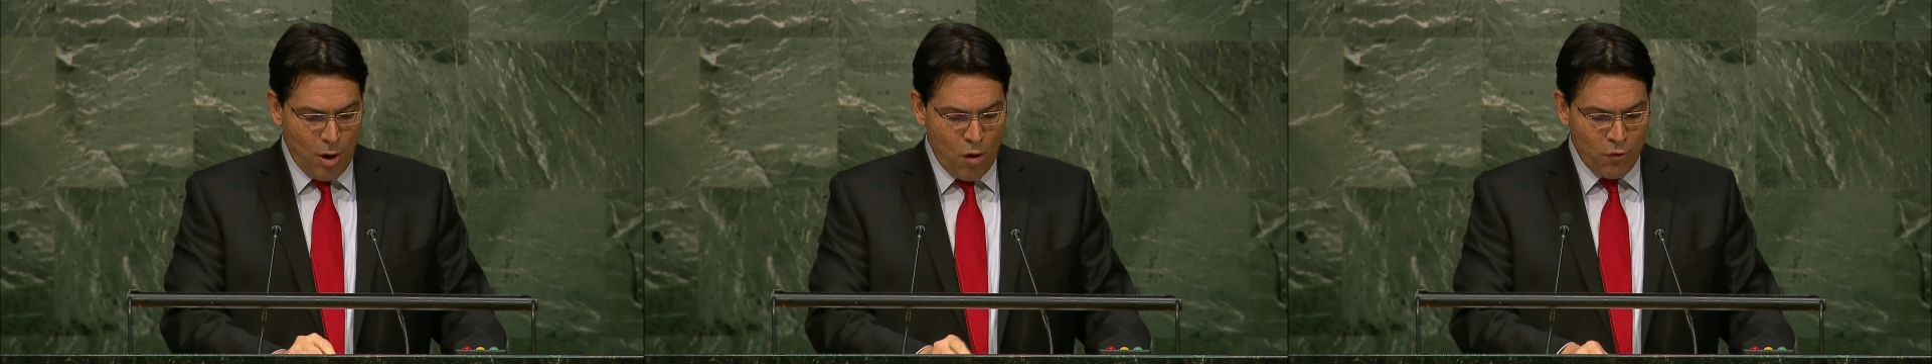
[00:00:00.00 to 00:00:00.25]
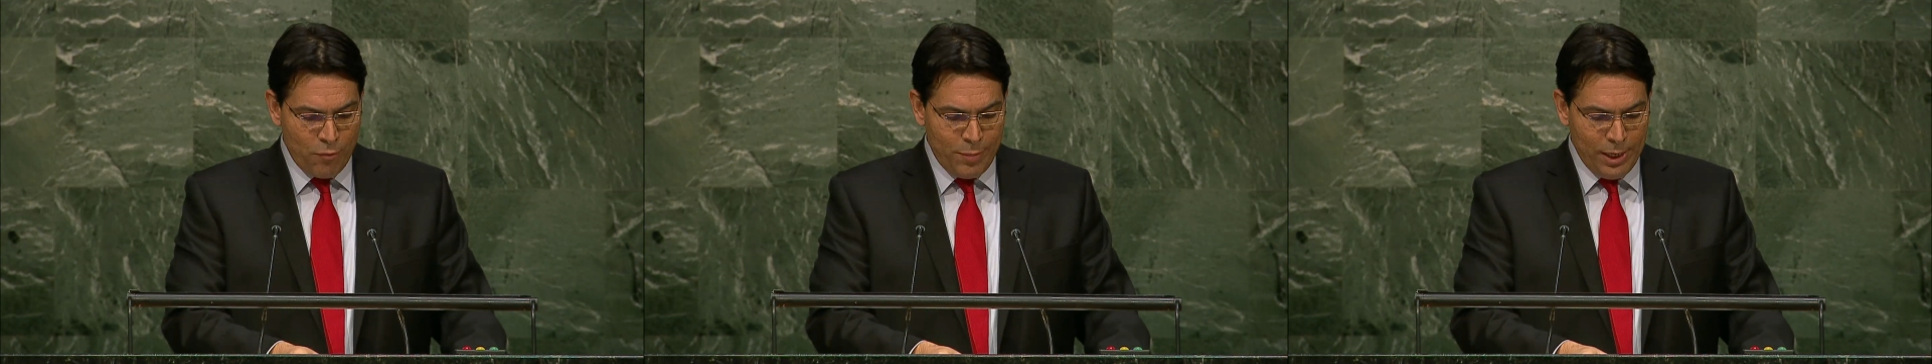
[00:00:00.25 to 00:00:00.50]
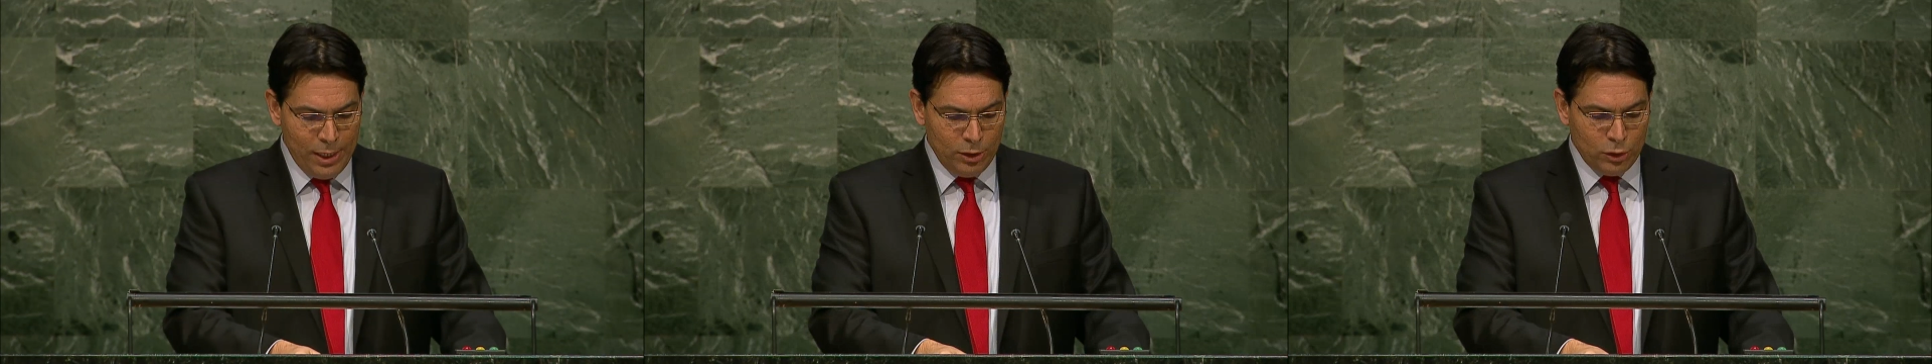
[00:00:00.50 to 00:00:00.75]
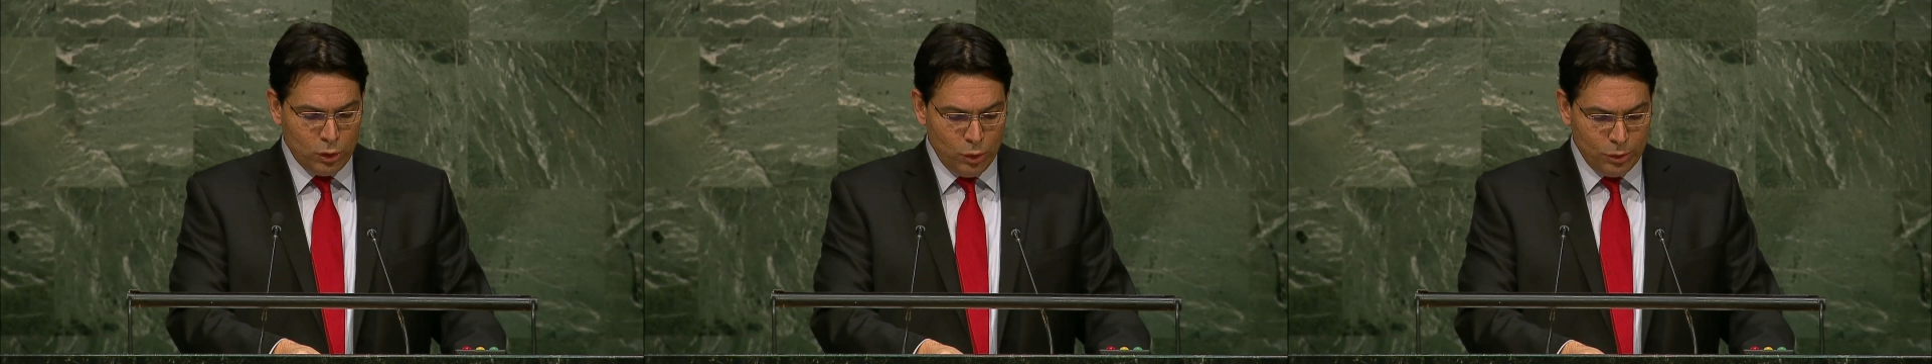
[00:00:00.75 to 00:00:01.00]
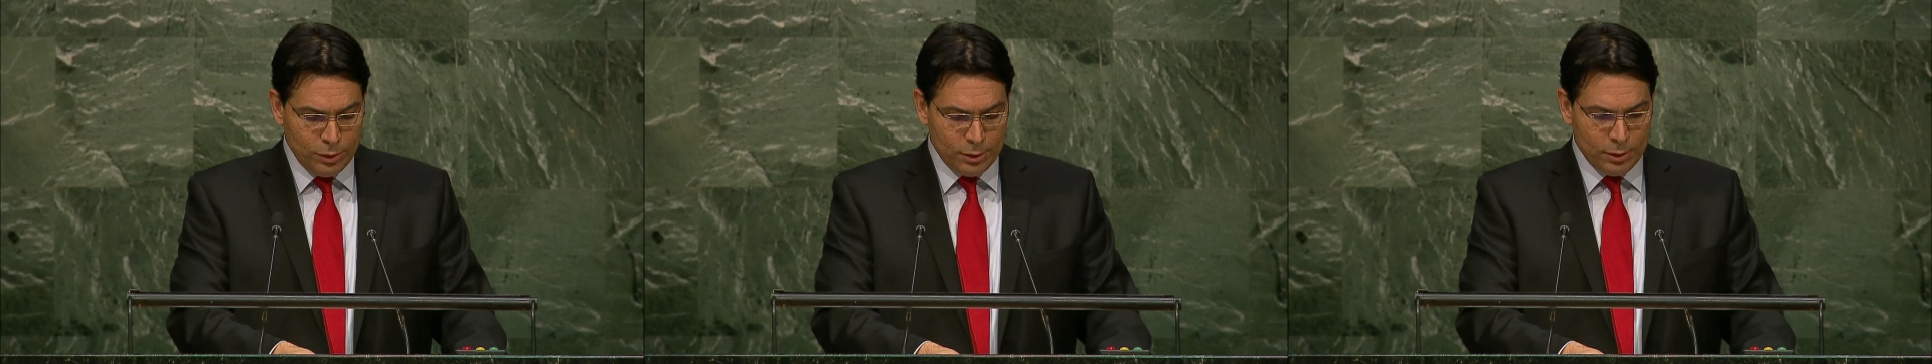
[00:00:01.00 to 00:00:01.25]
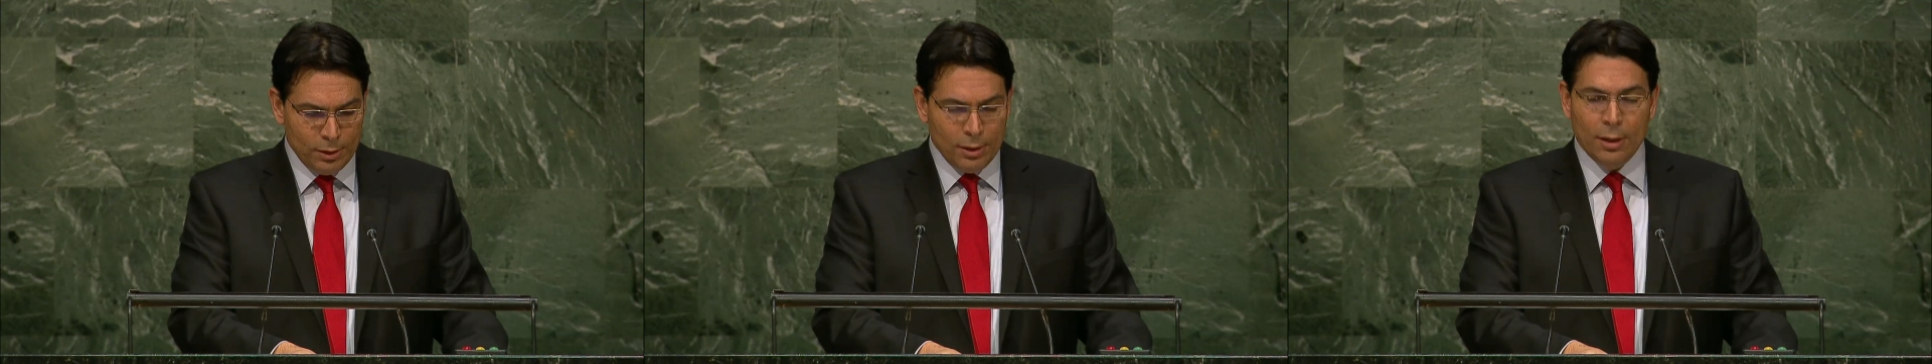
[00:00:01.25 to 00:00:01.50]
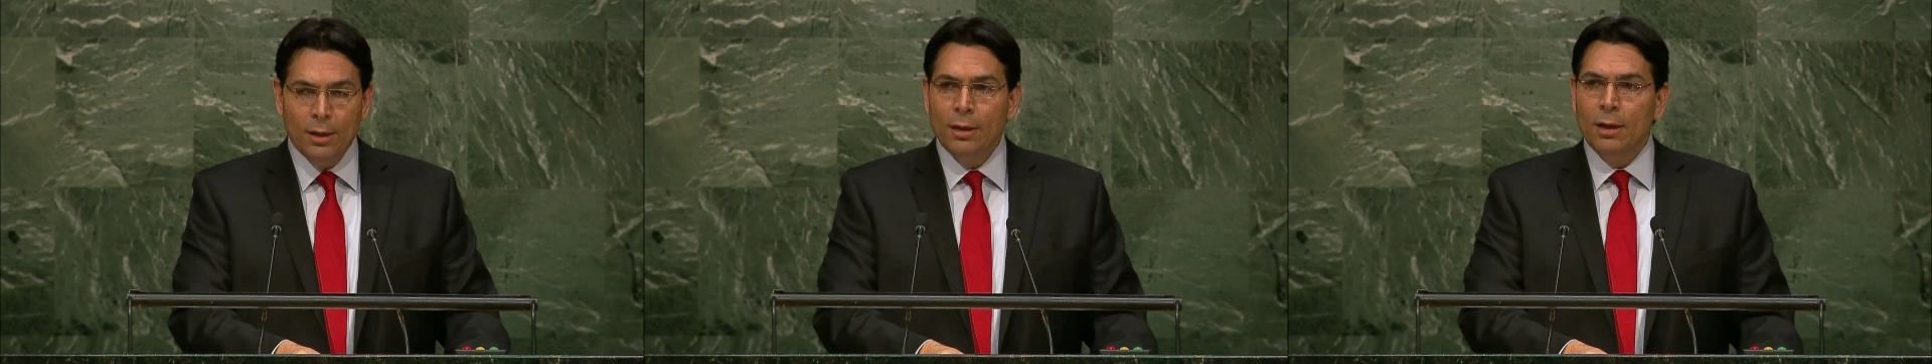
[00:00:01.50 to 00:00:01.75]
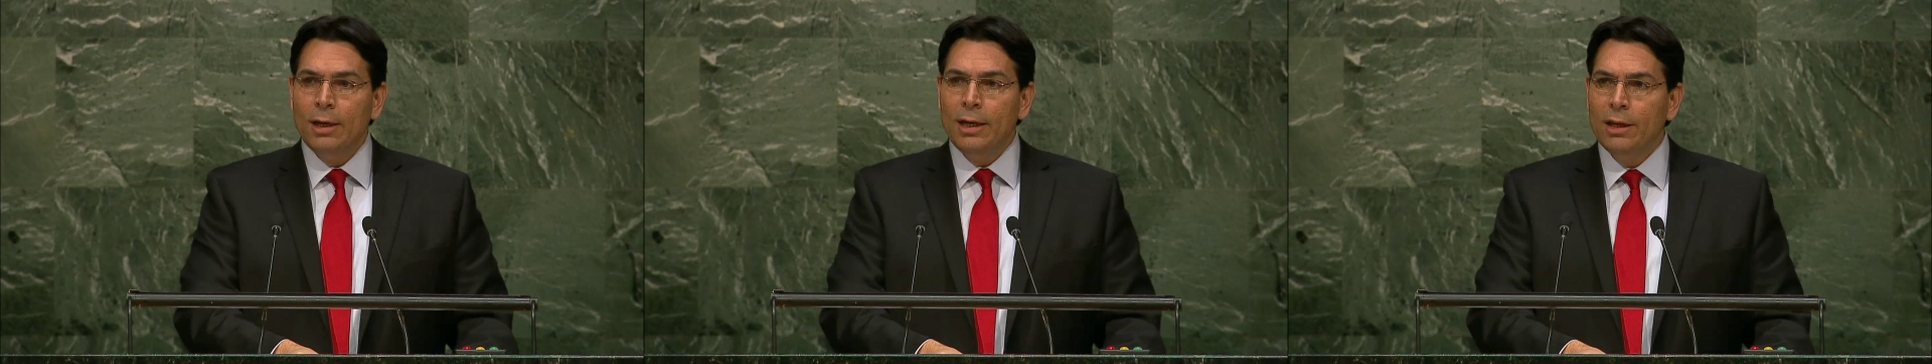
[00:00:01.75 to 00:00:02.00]
of being Jews
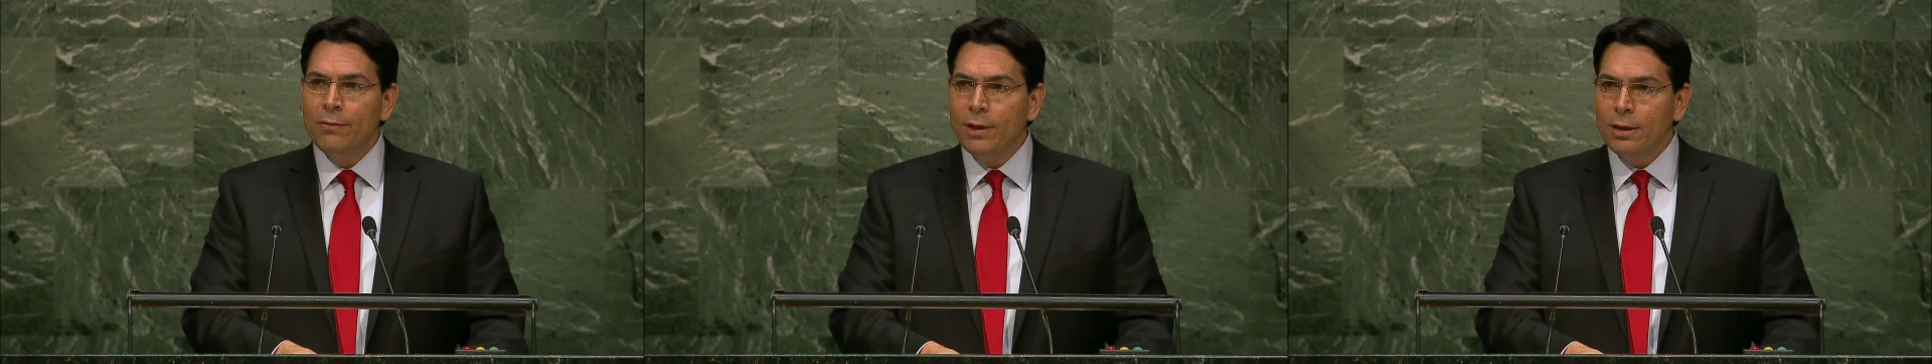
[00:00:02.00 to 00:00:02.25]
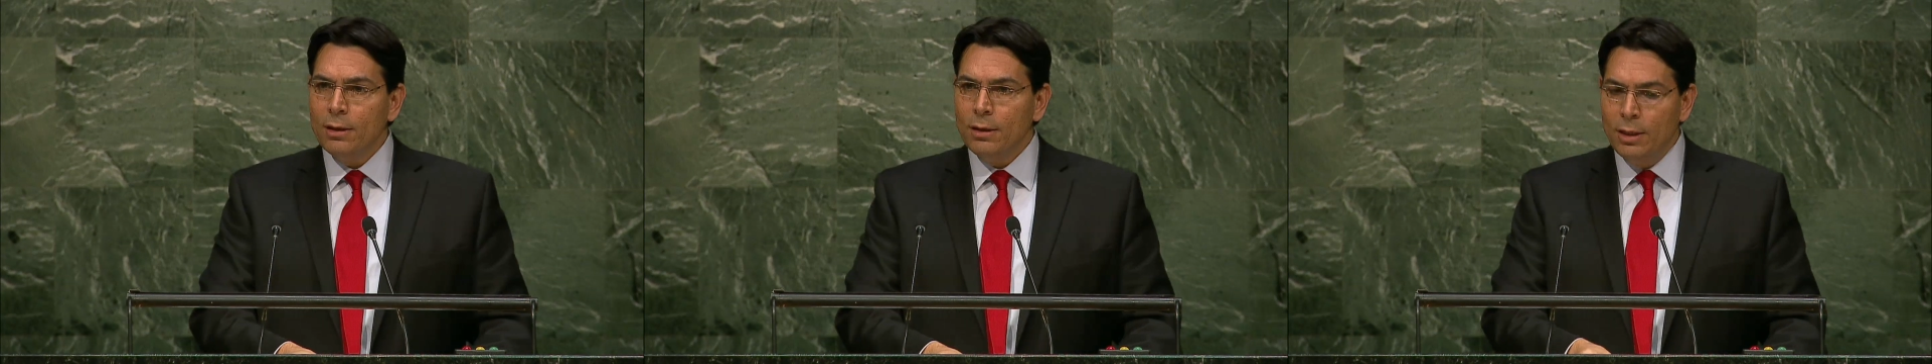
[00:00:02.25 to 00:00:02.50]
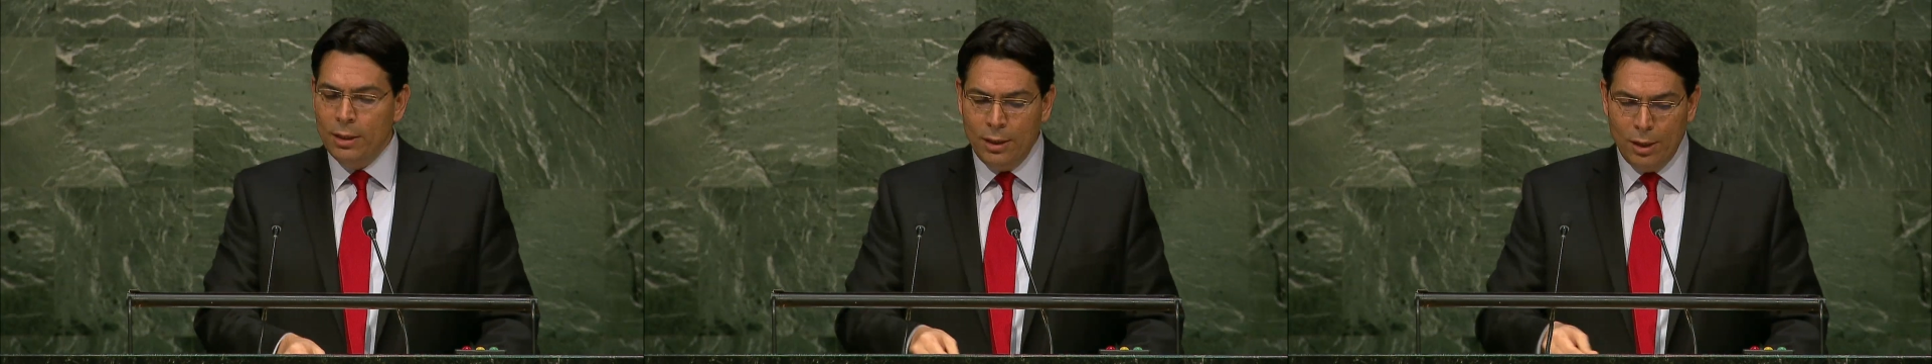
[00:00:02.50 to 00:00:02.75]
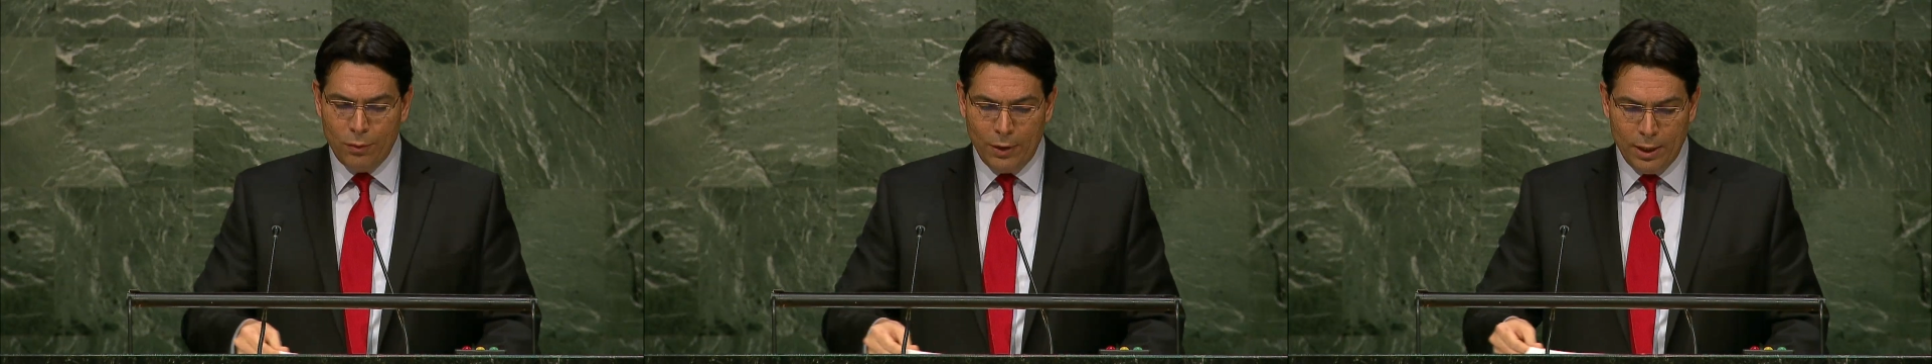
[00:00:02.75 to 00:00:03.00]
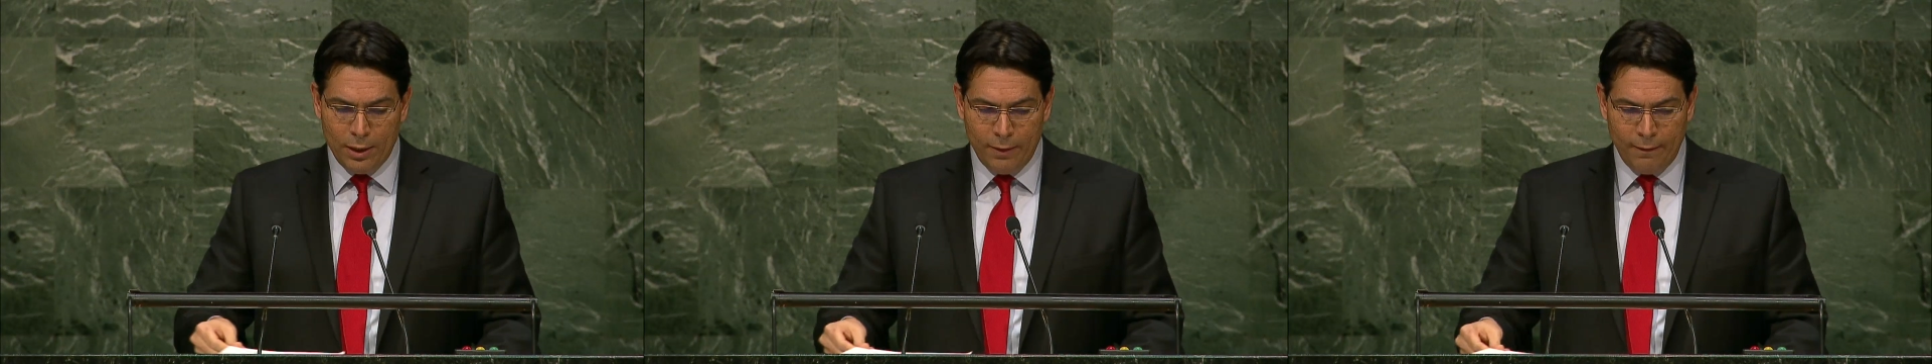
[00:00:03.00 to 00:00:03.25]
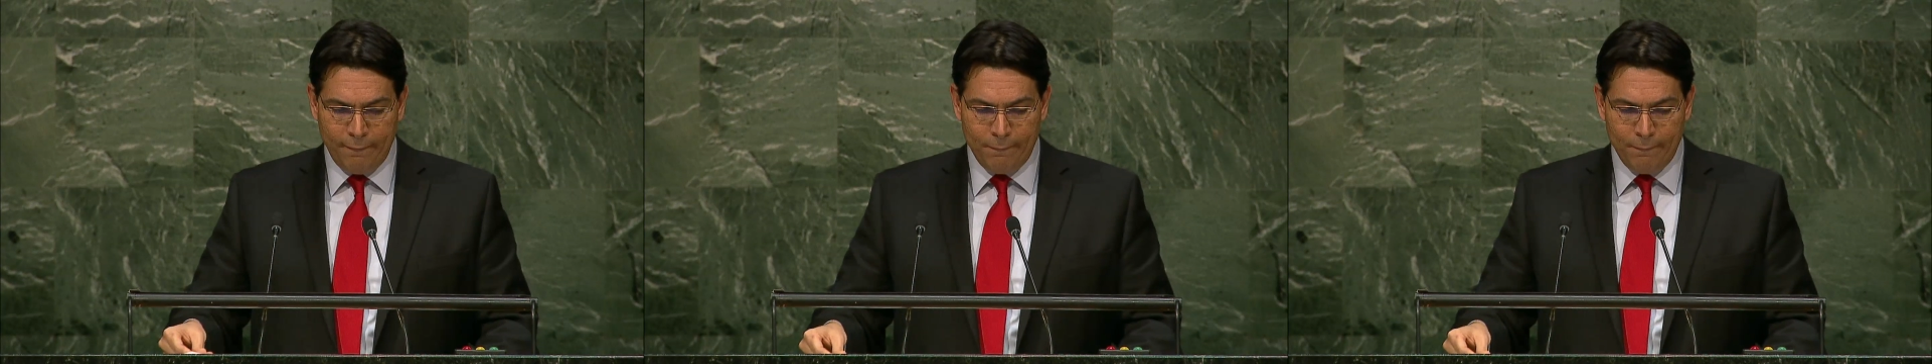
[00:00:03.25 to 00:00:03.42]
living in Israel.